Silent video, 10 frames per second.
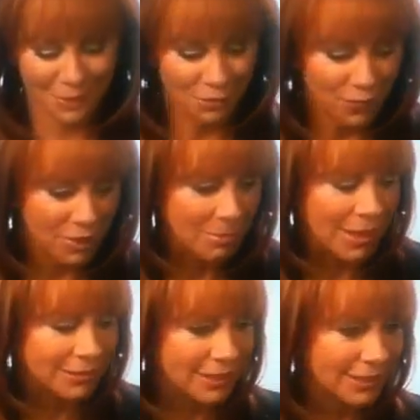A good friend of
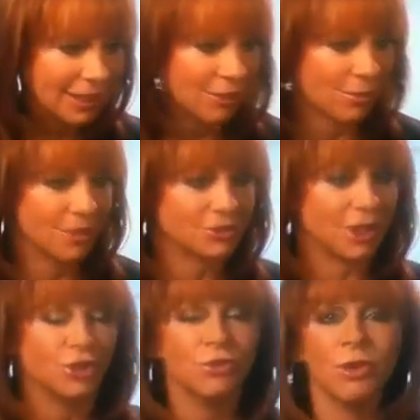mine, Ken Keller, always
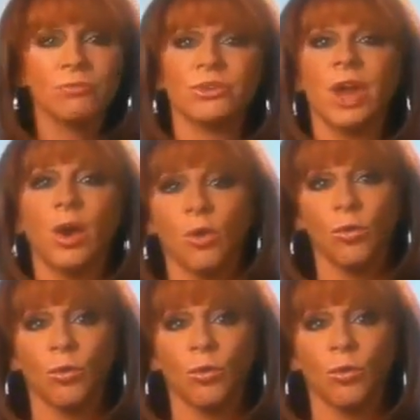say, you don't know